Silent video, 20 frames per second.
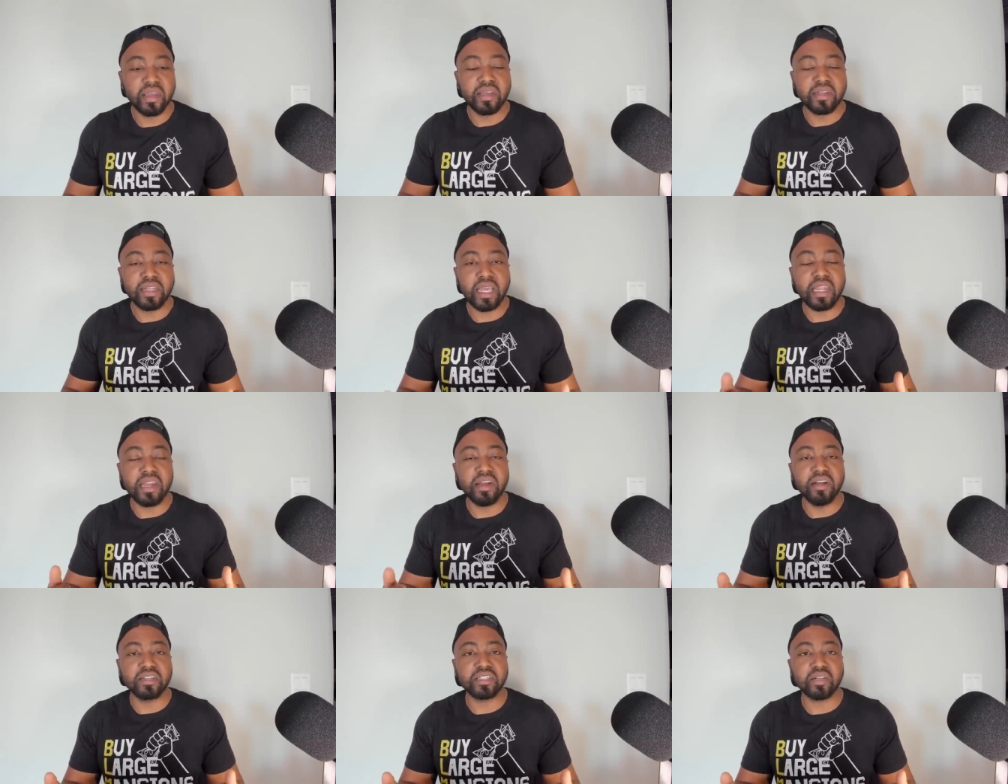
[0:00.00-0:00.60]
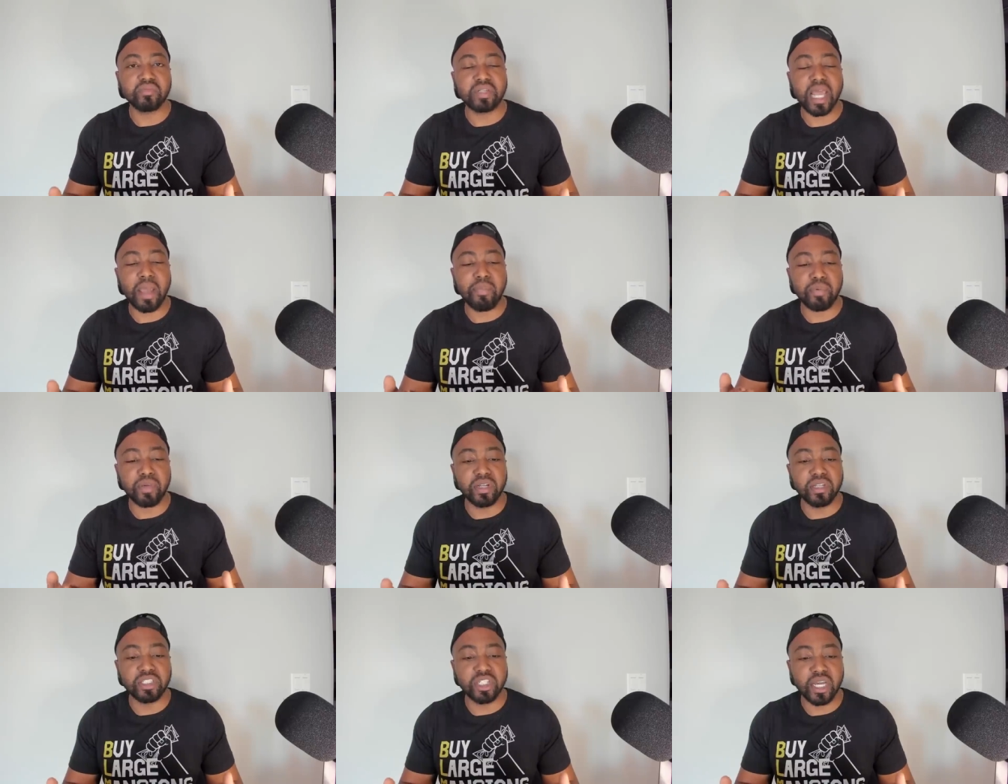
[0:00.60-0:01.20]
that there's some type
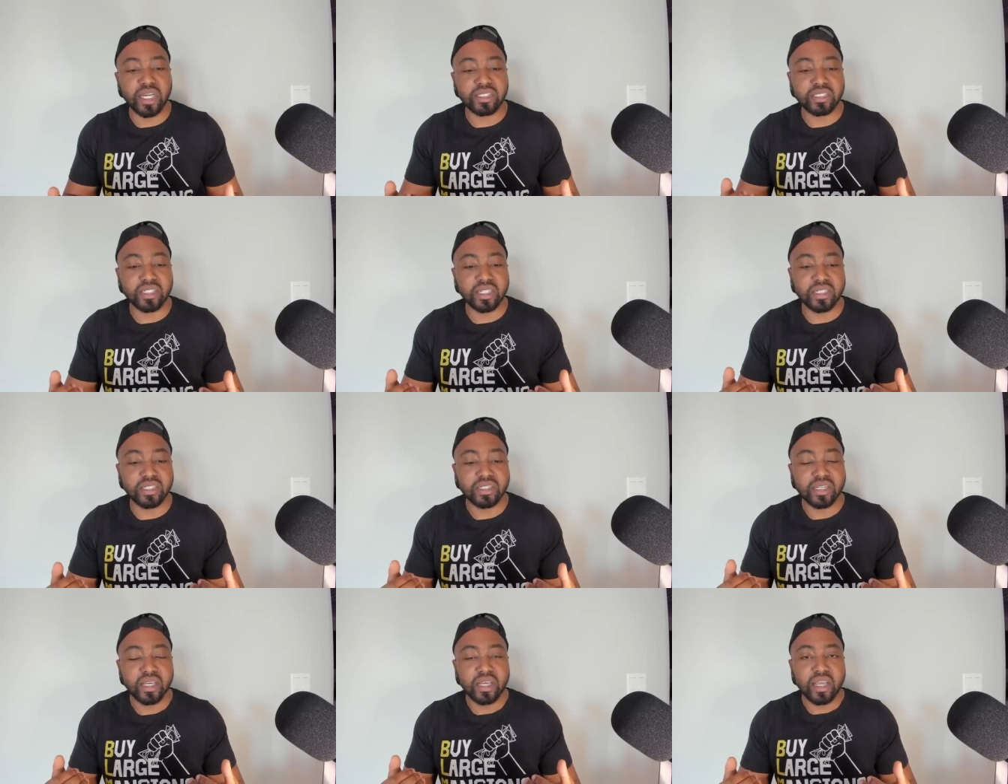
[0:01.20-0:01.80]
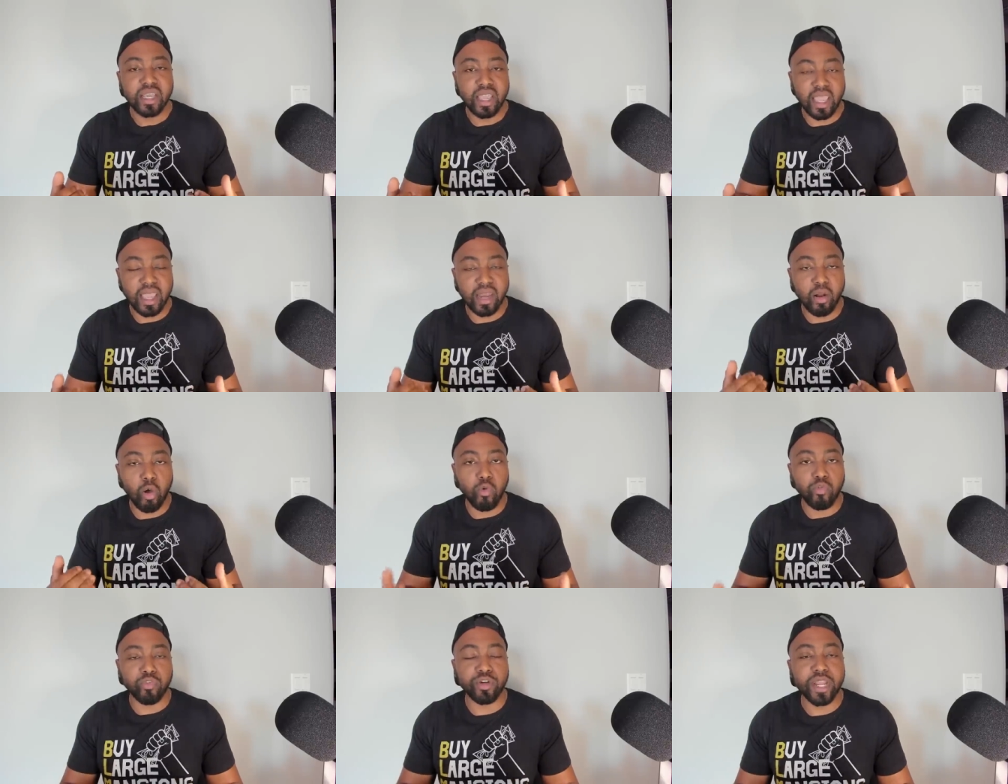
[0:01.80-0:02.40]
of injustice and
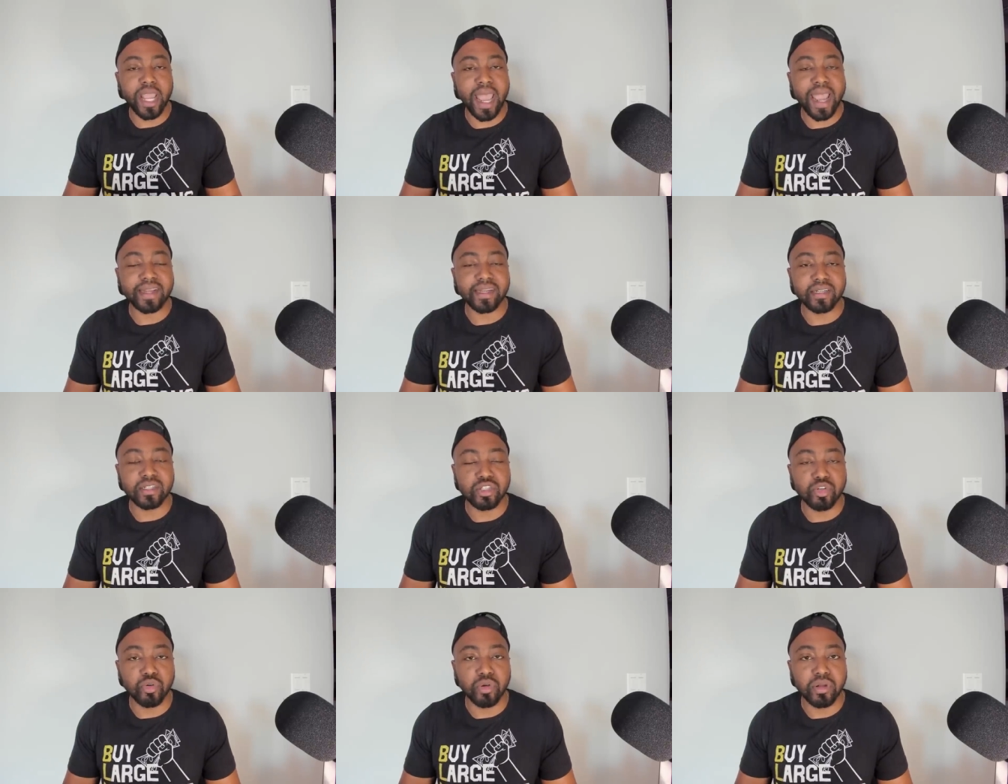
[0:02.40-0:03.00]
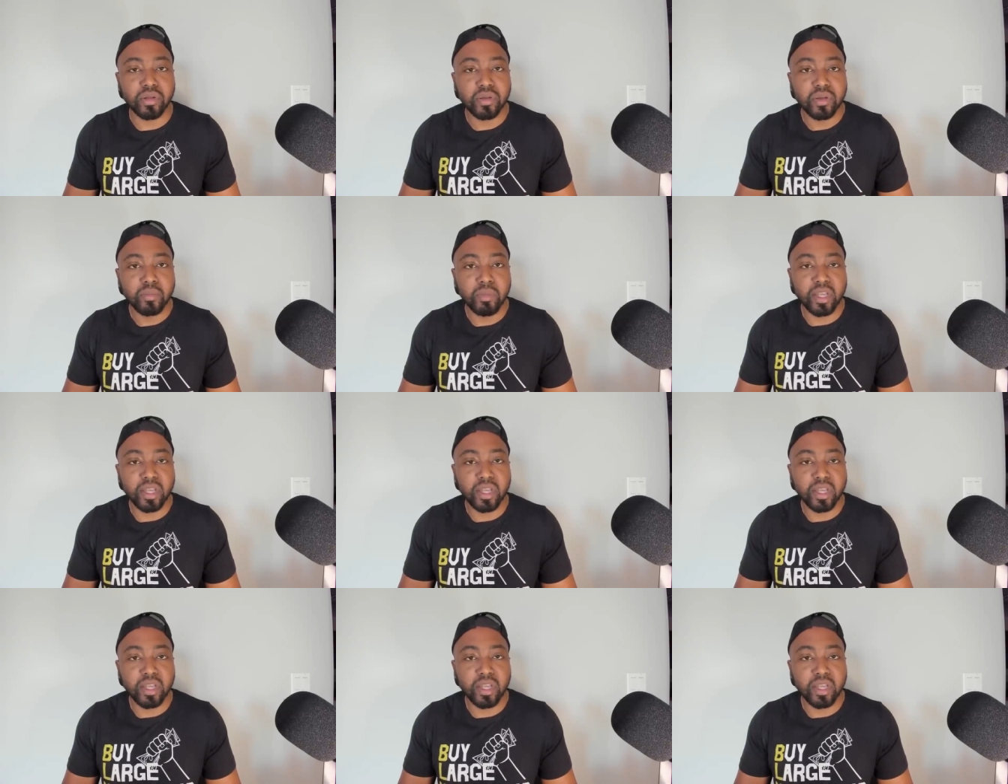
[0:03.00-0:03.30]
overreacting to it.